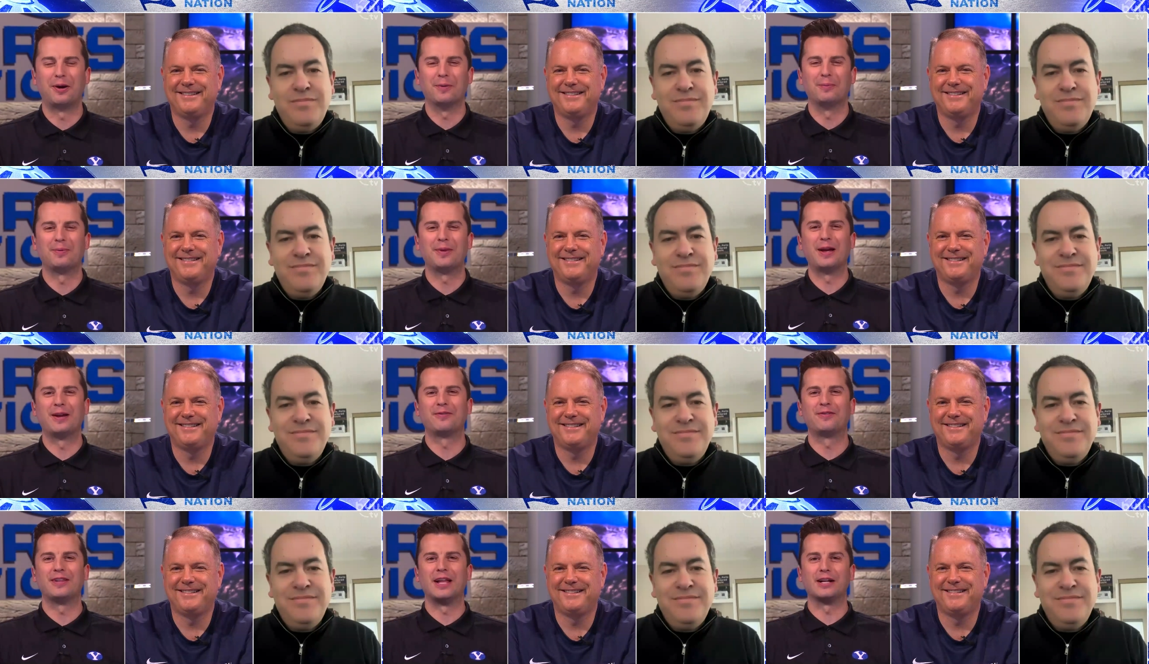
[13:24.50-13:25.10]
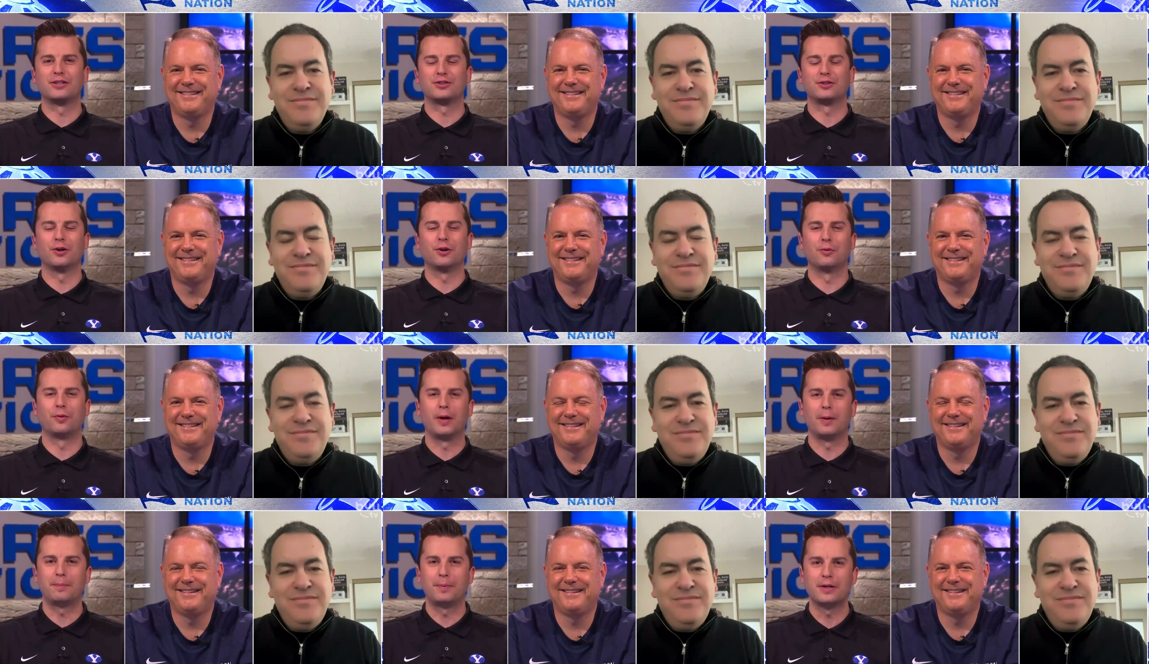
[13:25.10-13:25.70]
Speaker 1: 12 plan for that.
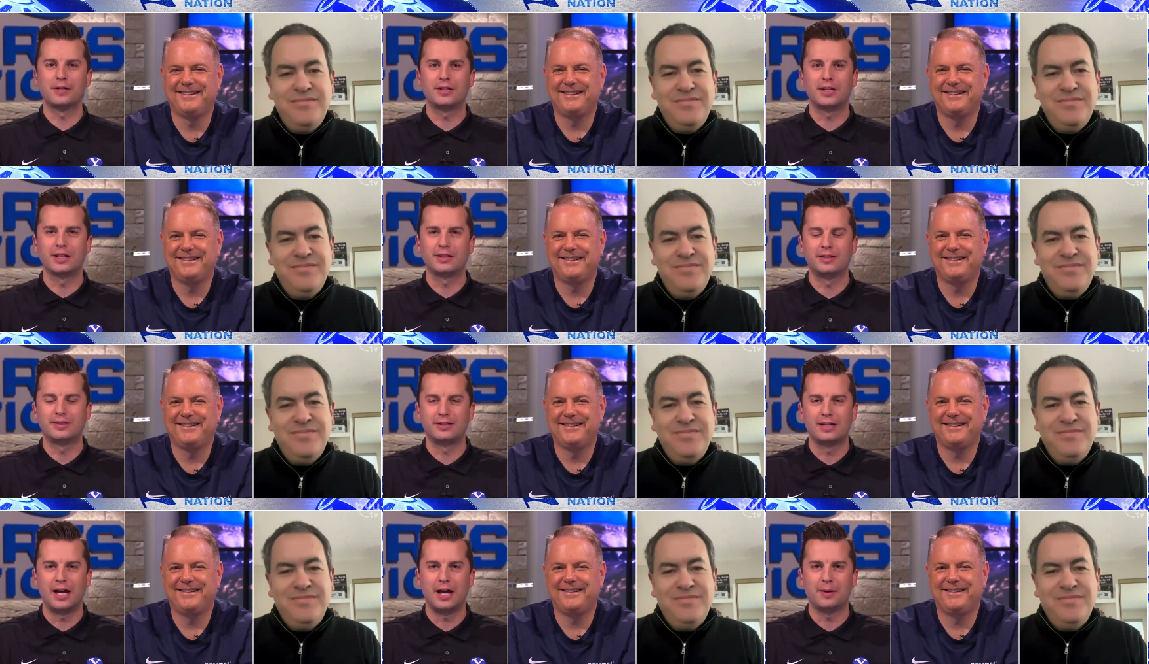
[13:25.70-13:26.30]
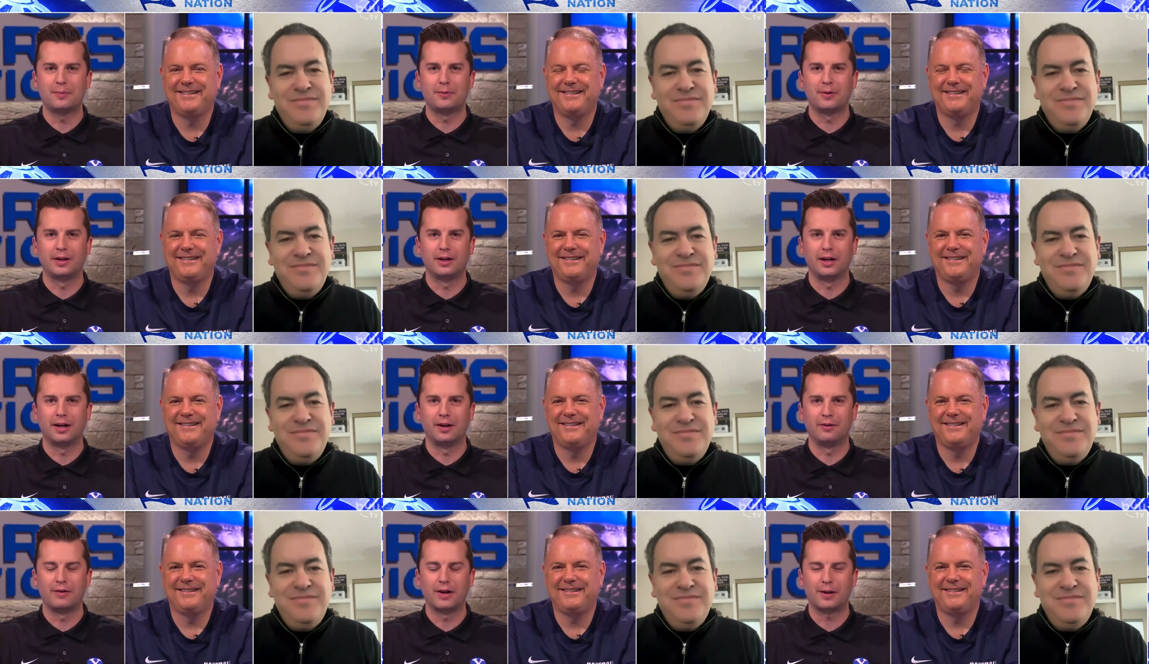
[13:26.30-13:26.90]
Stewart, we appreciate the time.
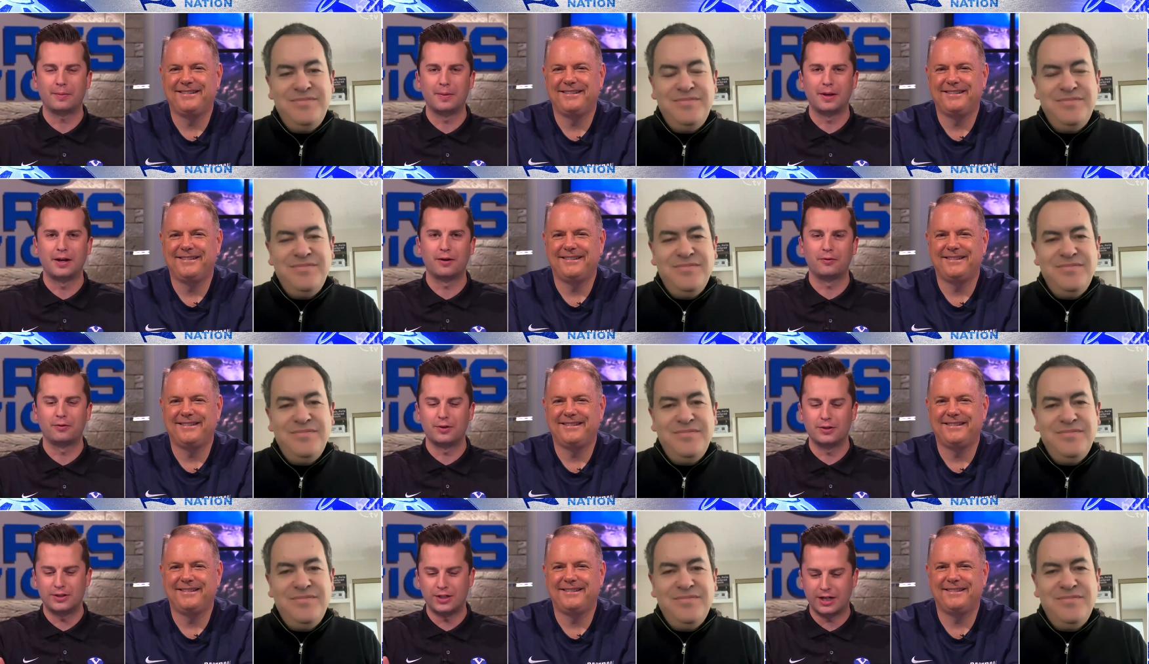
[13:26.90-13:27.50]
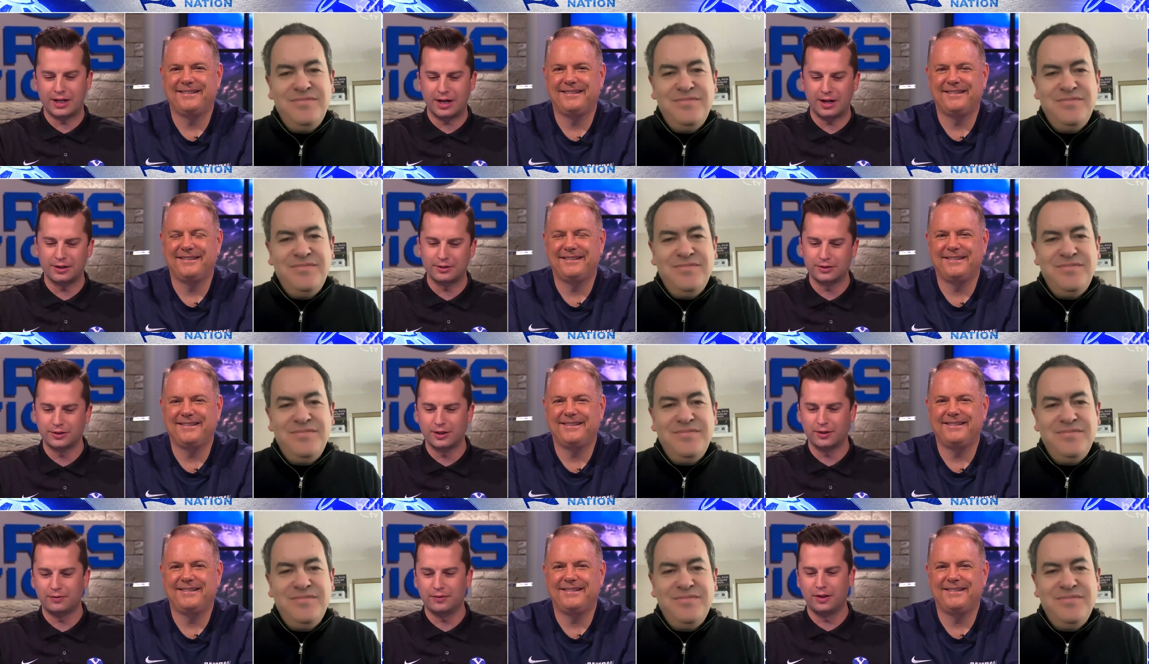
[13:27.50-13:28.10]
We uh, recommend everyone check out
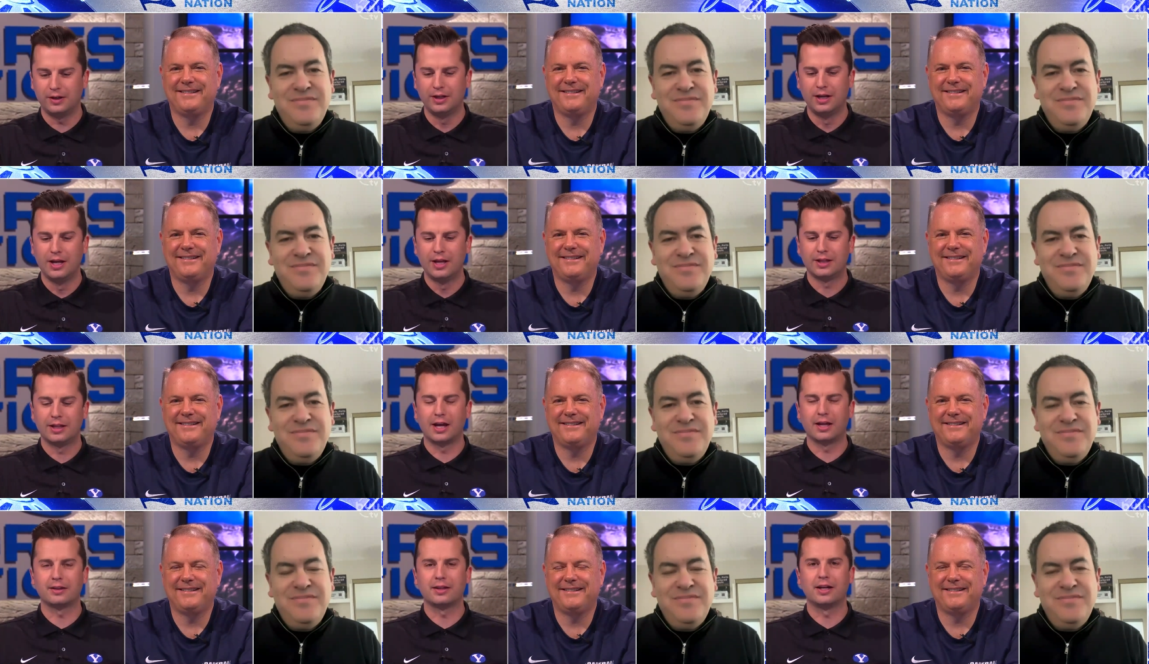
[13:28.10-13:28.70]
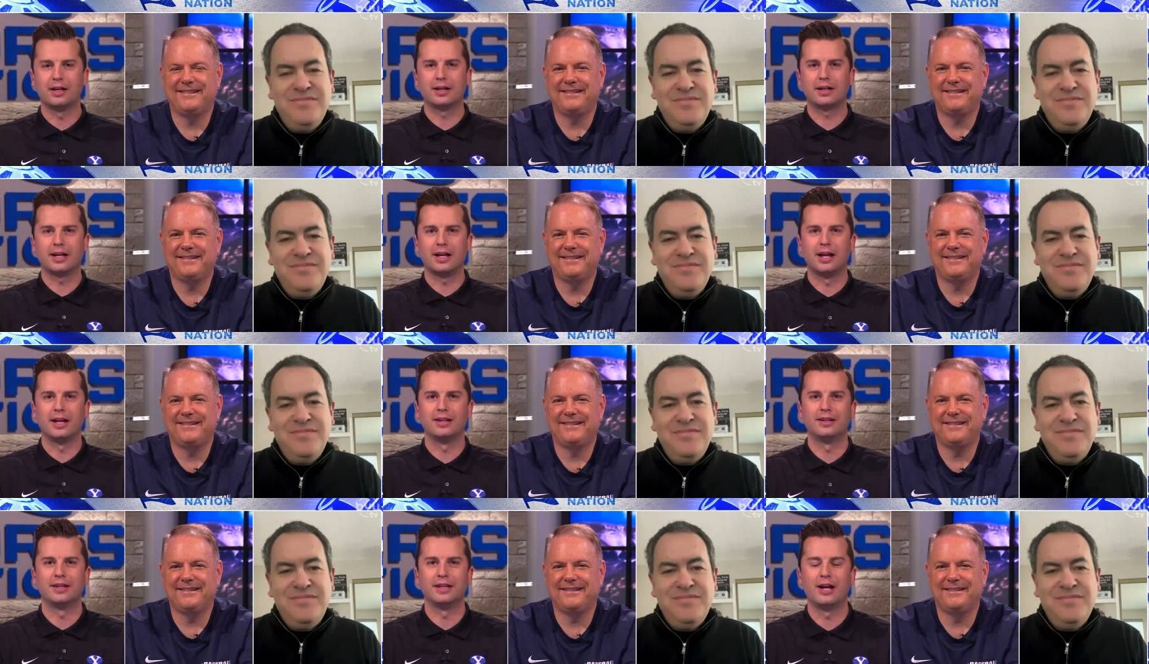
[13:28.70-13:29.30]
your stuff on The Athletic
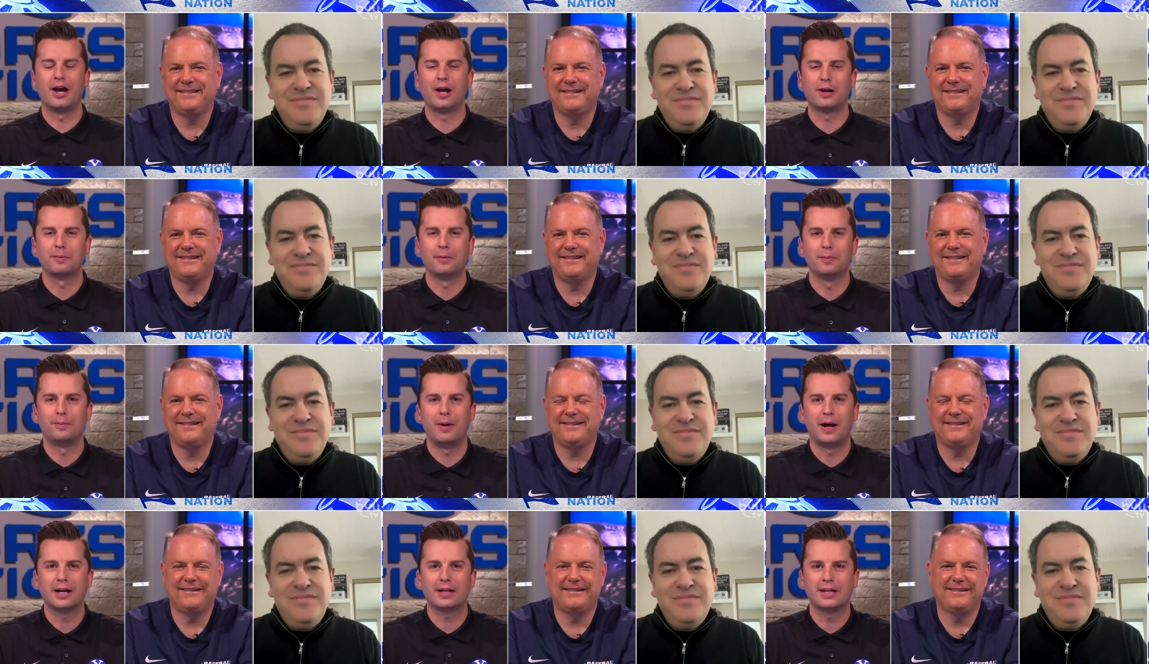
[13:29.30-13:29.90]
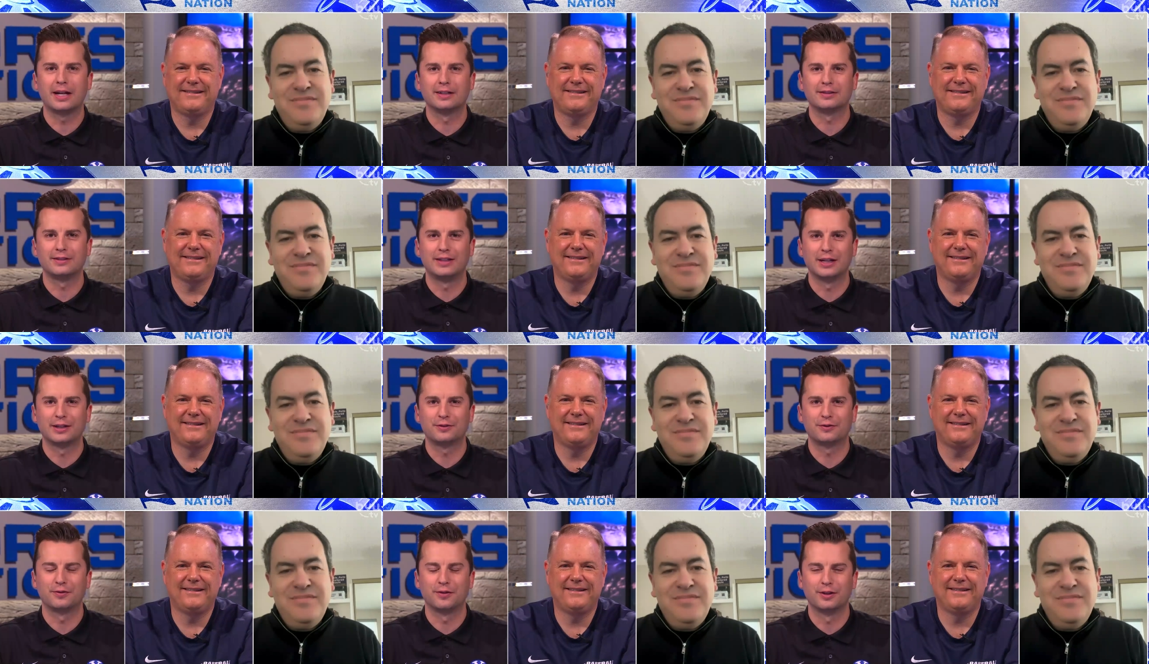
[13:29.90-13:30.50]
and the Audible podcast.
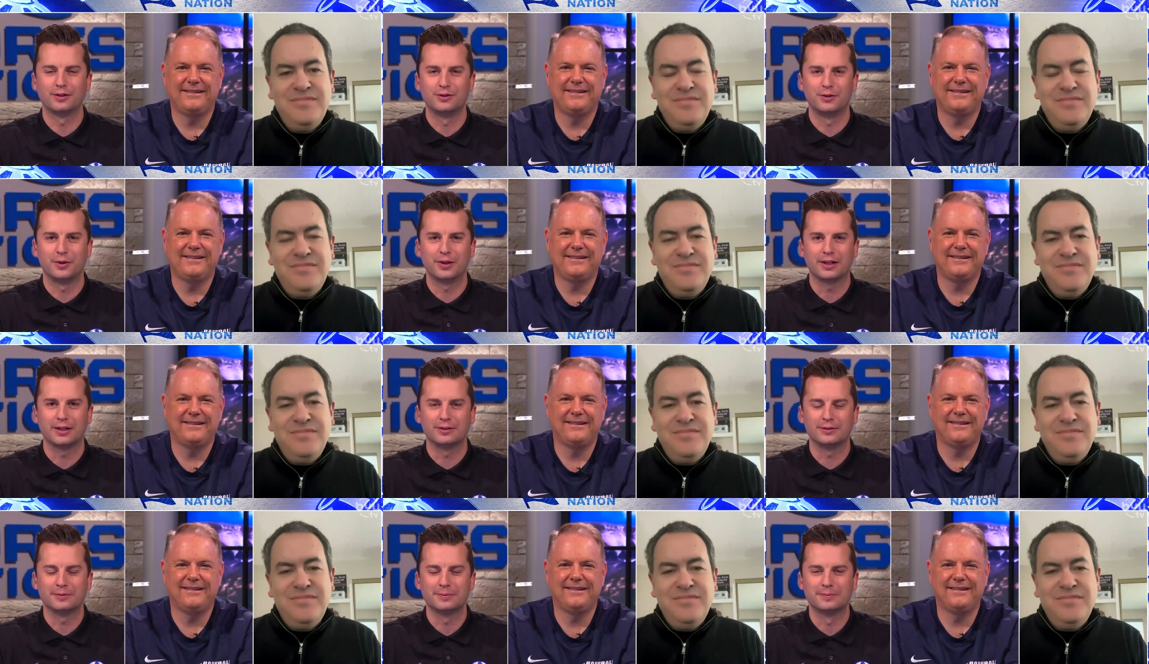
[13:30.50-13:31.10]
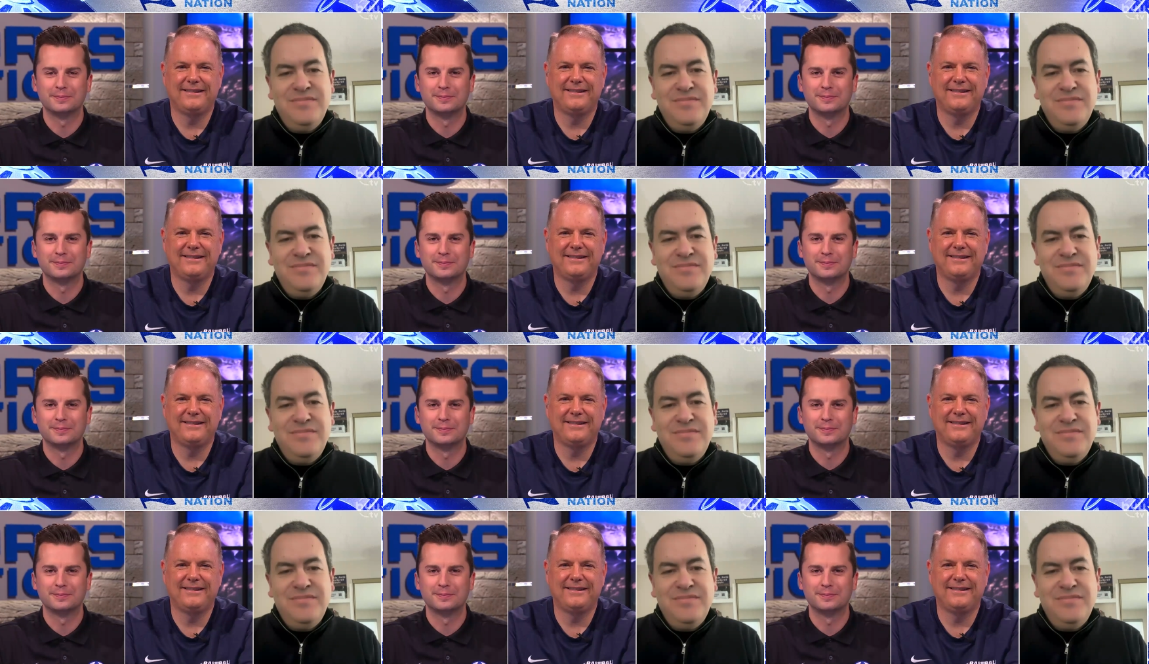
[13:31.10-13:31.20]
Thanks for joining us.